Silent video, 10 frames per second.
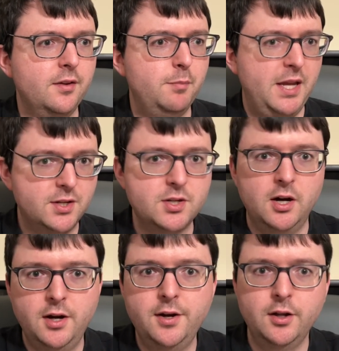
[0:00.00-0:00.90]
based
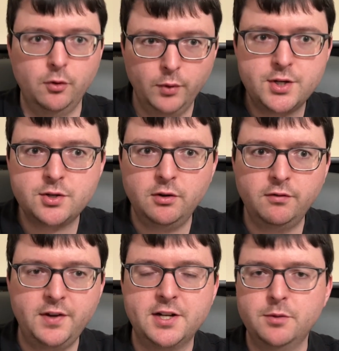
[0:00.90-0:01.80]
on an original
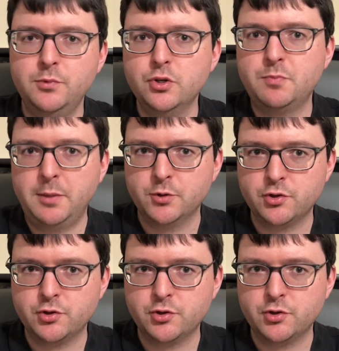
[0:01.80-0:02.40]
Phantom newspaper